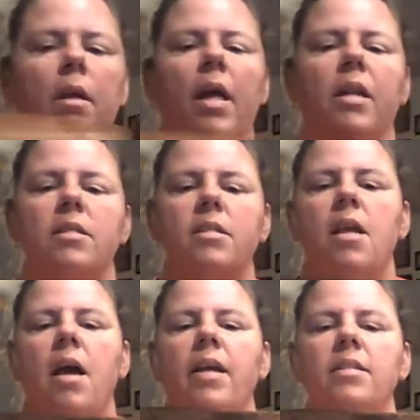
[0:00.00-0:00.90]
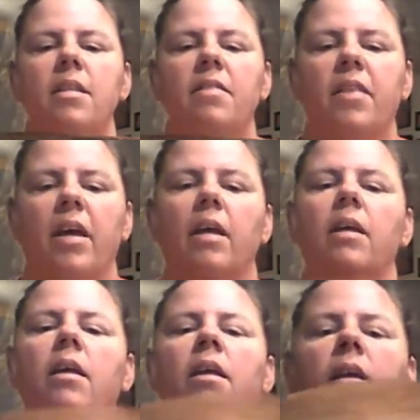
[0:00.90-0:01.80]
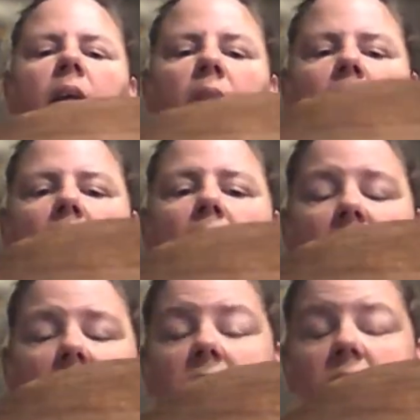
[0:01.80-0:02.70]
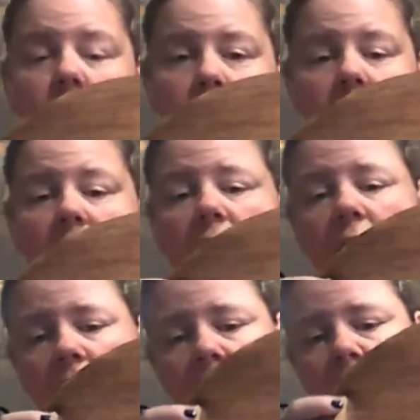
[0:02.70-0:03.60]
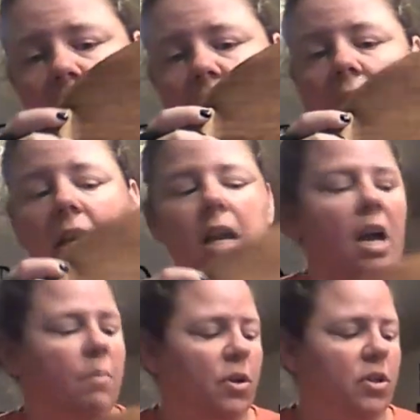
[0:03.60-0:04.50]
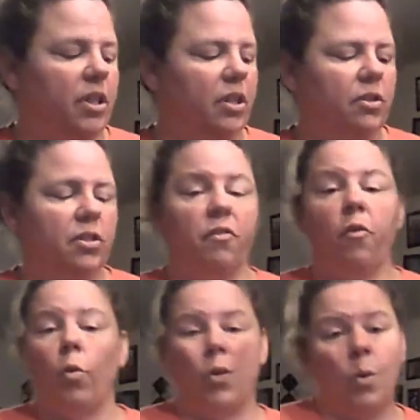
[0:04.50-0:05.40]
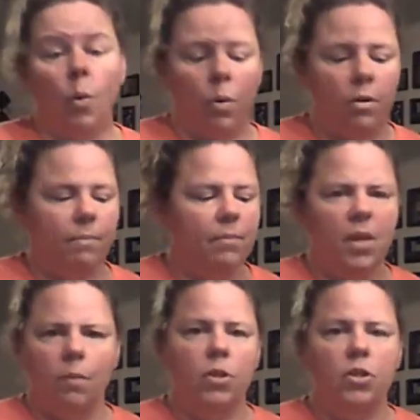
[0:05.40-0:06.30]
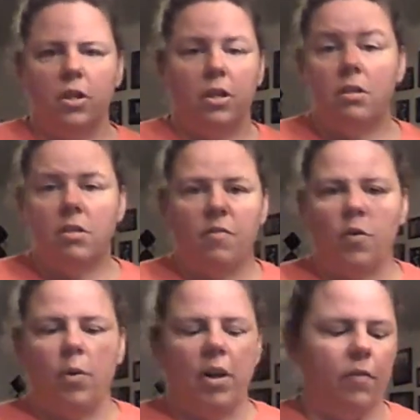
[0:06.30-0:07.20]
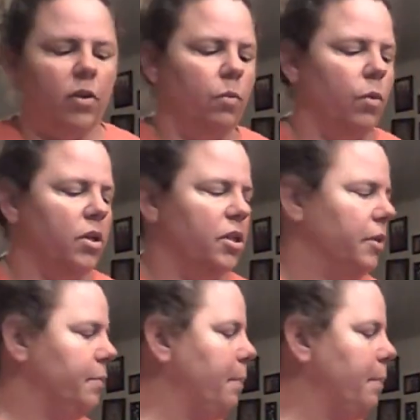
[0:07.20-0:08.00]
And it's nice and thick and it is food safe. Now I personally use it for decor, but you can use it for whatever you want to.